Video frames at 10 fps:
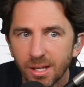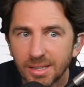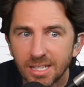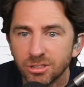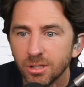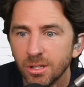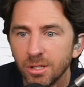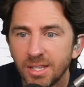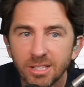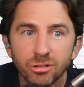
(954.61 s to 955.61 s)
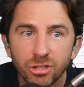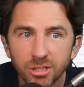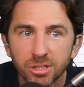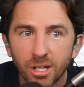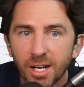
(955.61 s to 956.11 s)
Like that's, that's
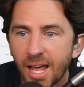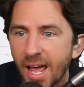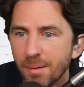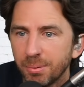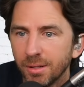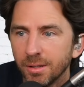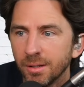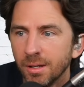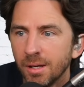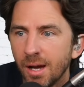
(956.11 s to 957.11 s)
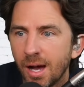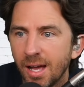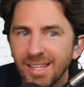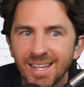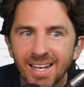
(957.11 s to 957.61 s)
just going to happen,
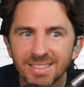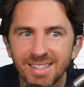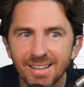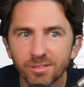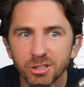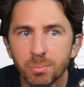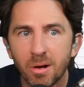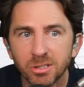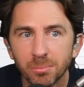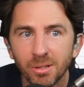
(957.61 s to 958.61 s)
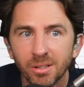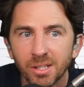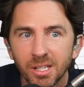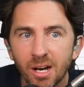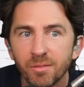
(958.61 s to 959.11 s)
uh, and that is not the
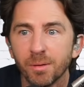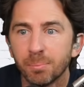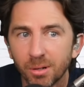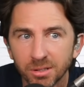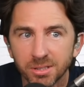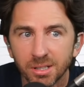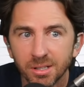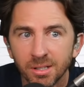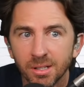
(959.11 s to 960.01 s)
responsibility of the person